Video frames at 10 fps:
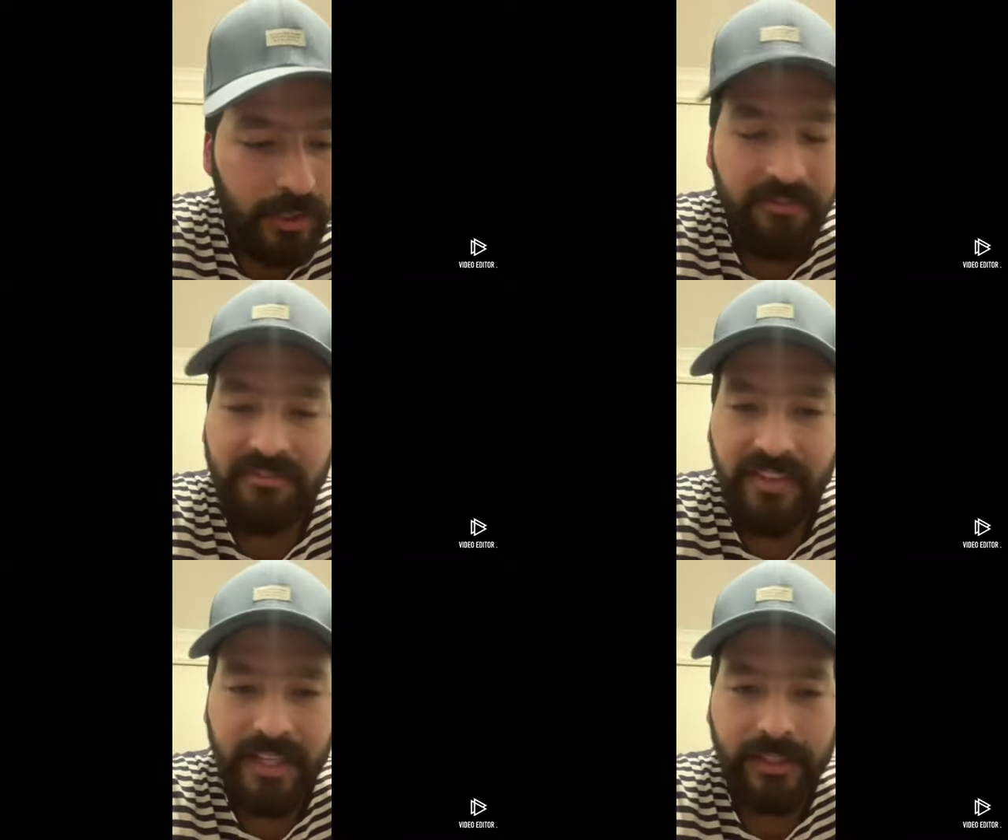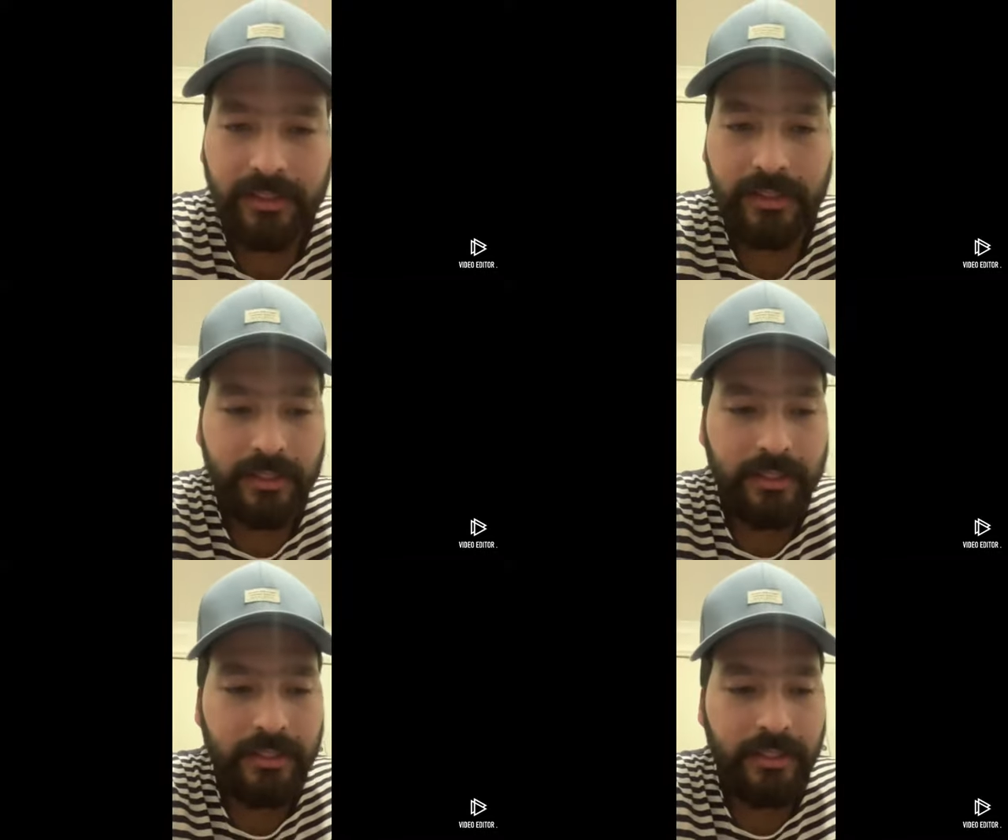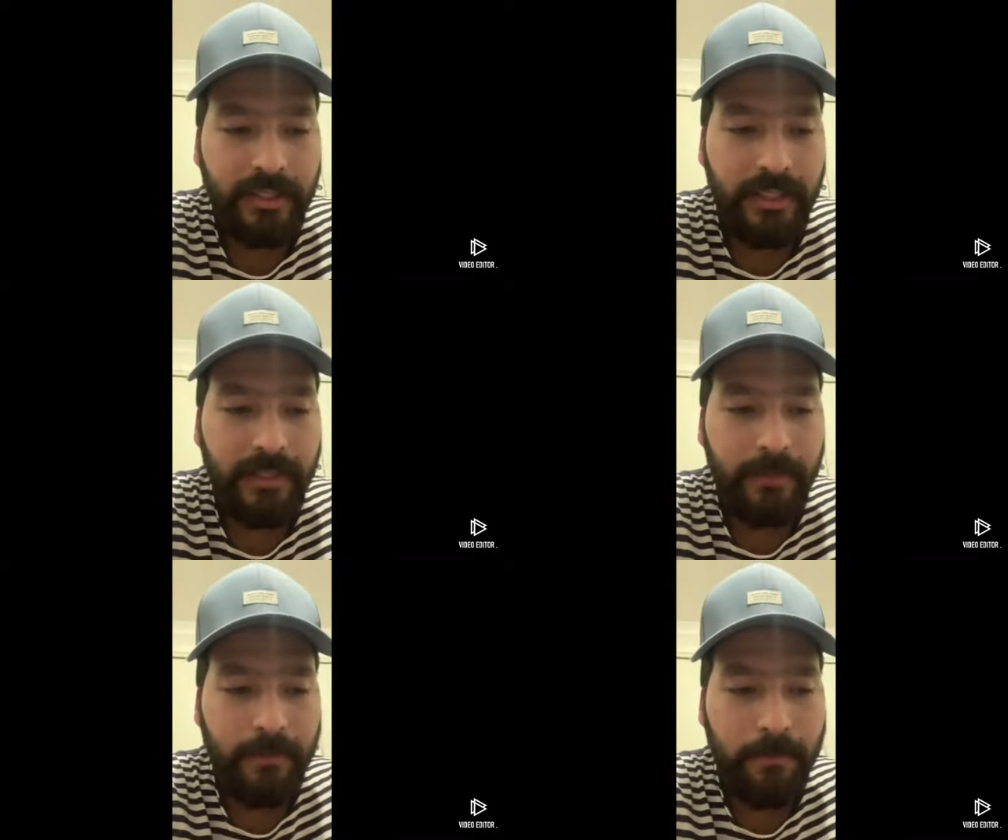phase
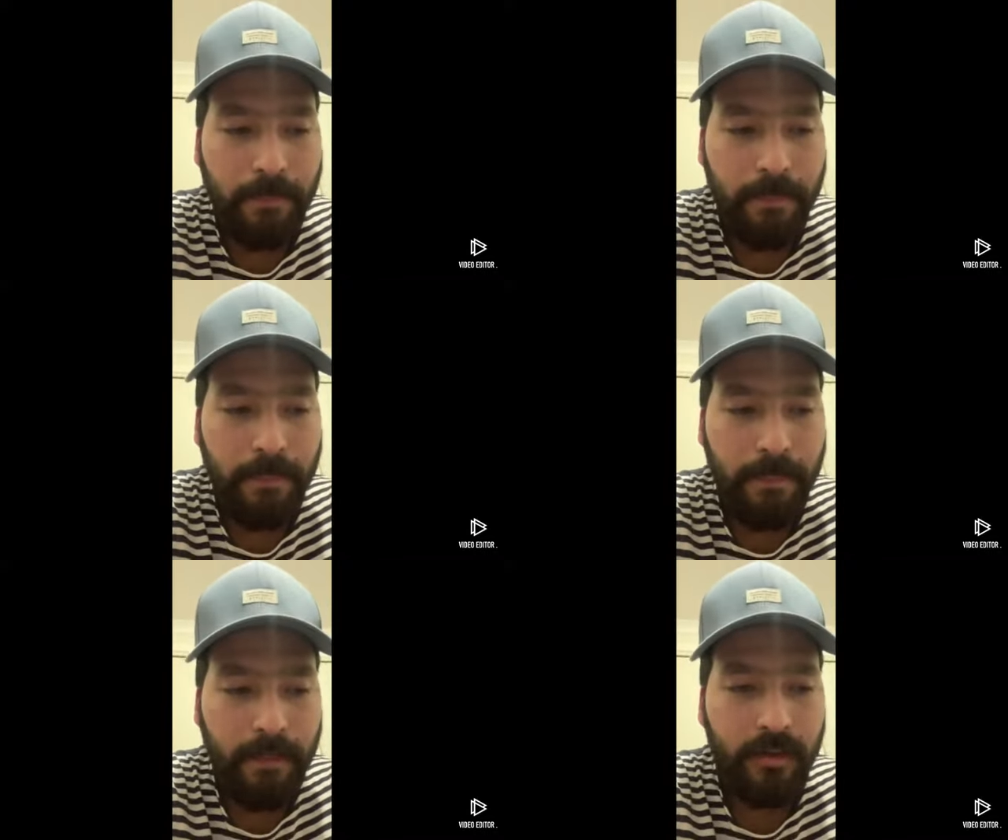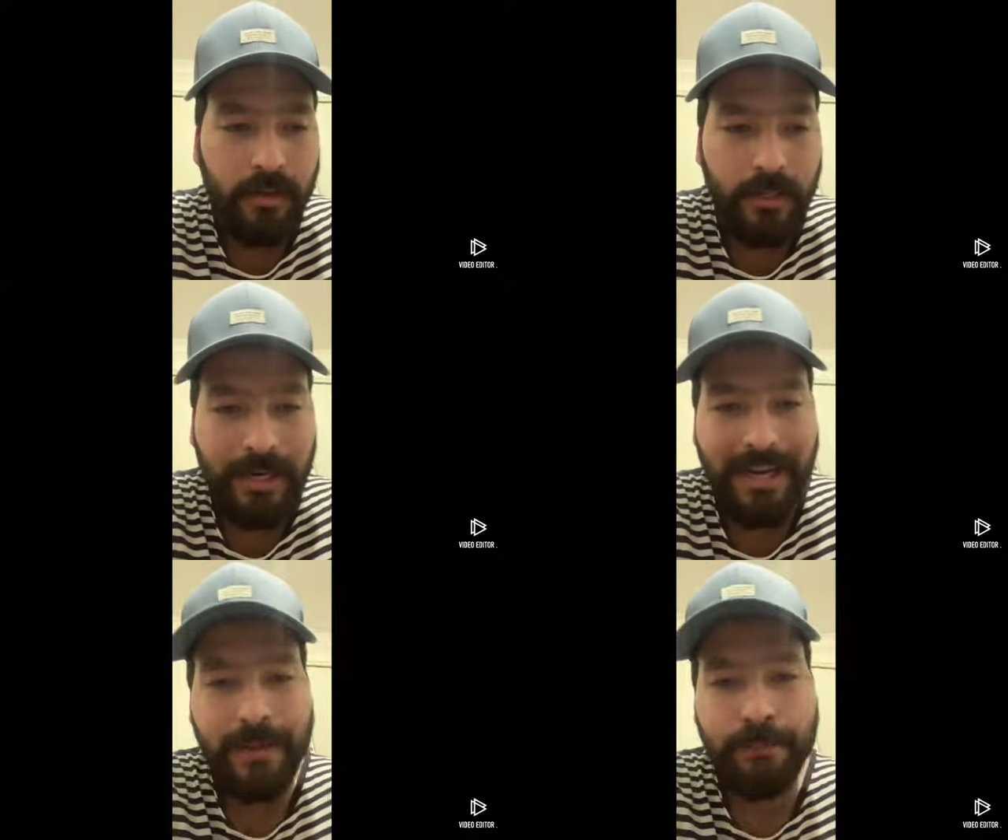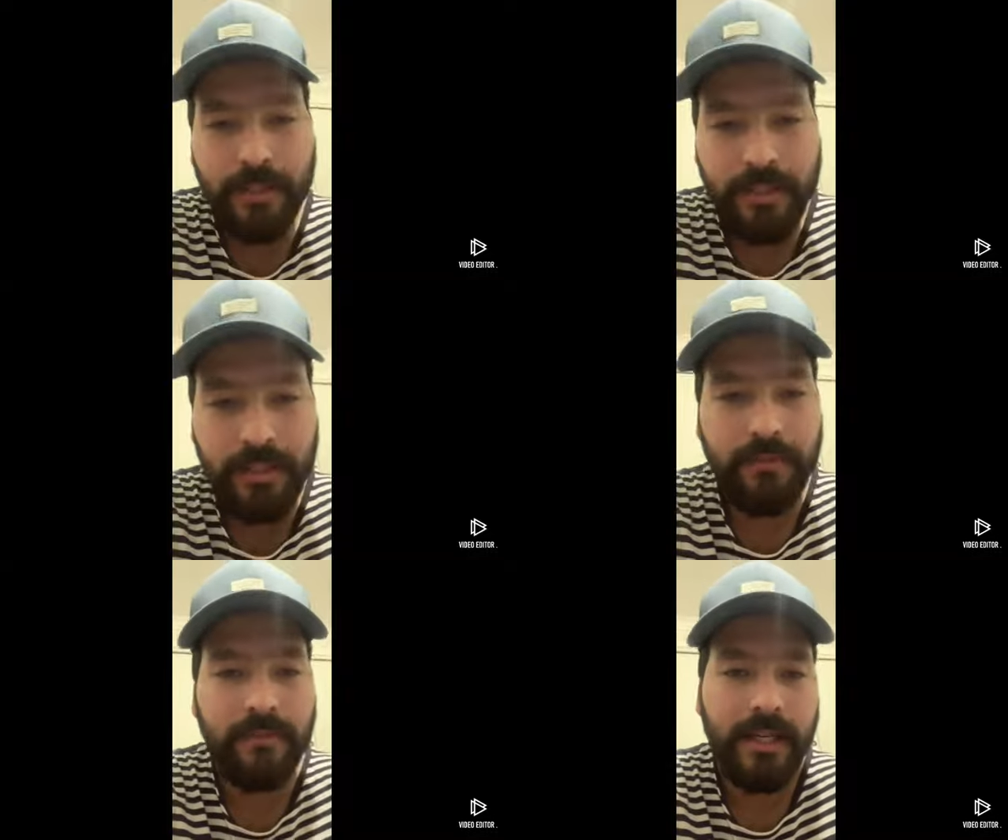that I
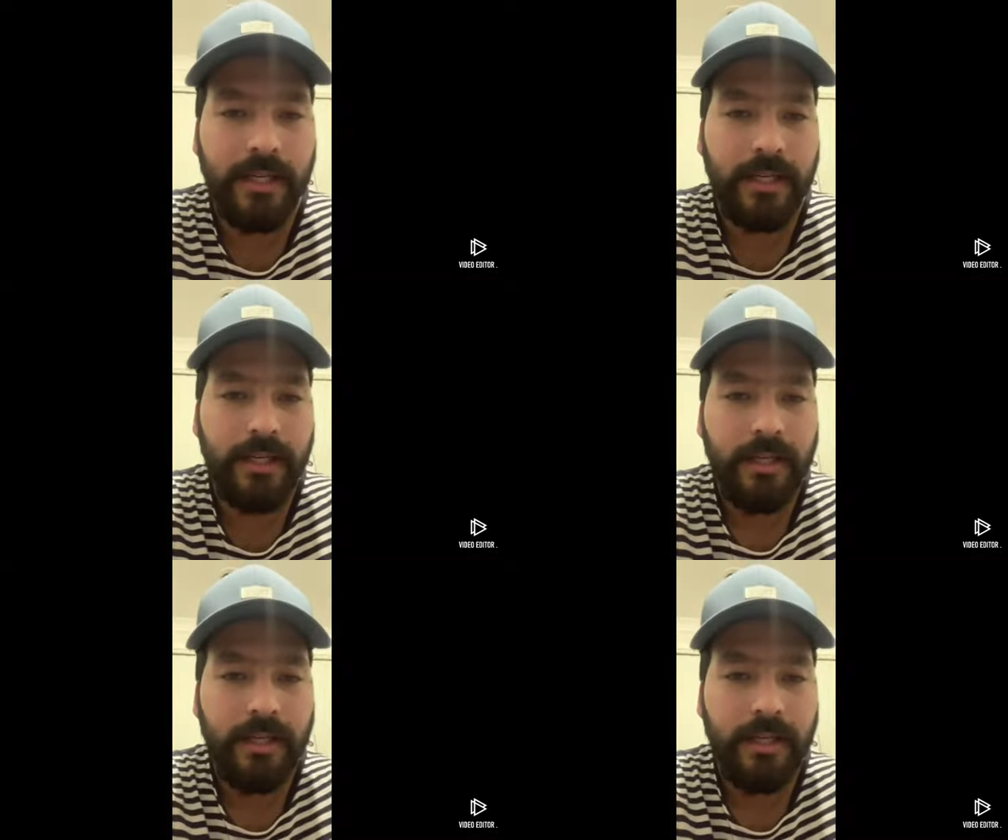believe that